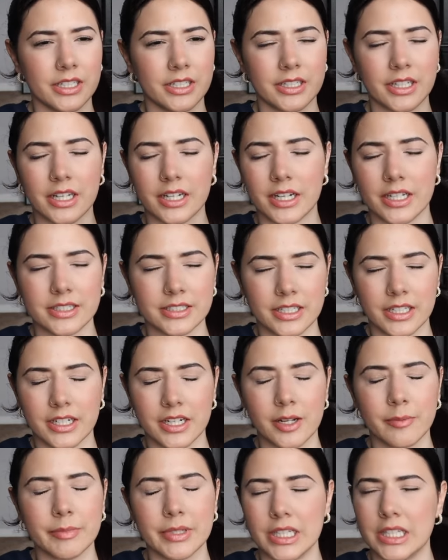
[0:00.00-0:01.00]
like I said
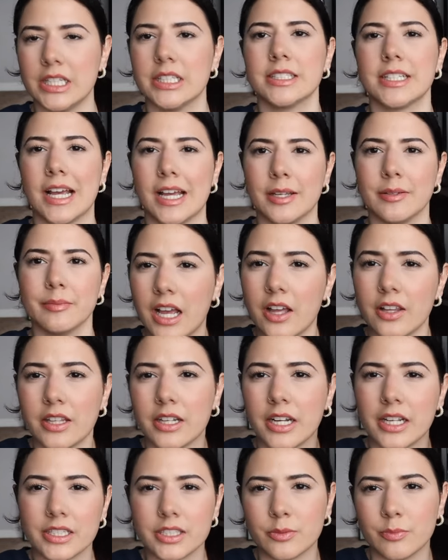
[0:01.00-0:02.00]
a million times, how the
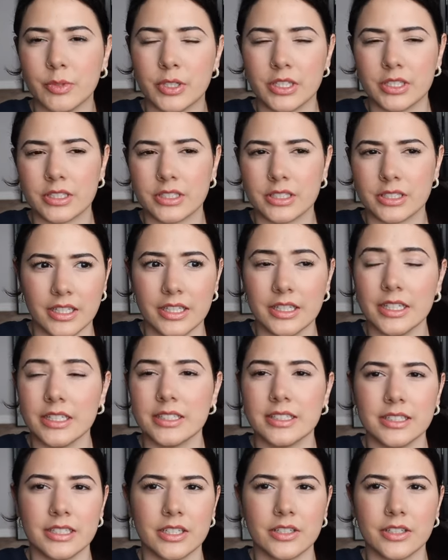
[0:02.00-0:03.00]
next books in
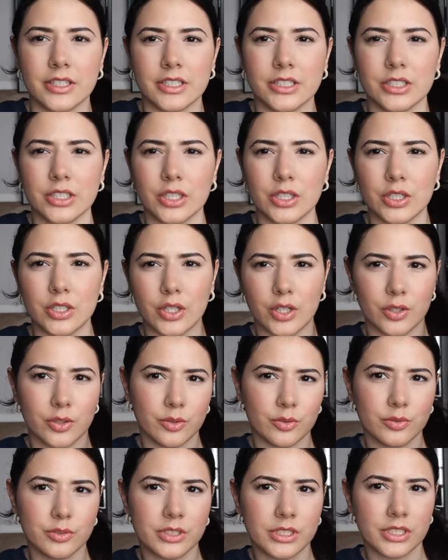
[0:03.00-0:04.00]
this series
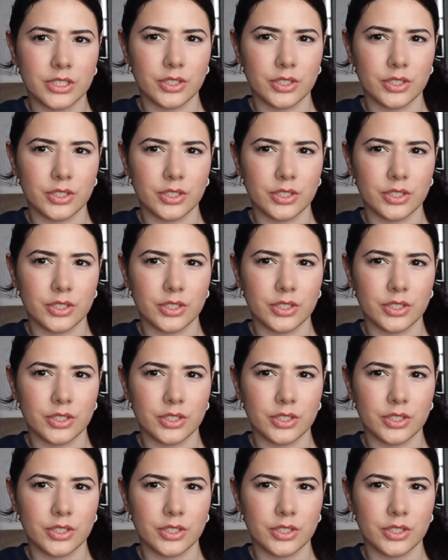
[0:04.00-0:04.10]
goes.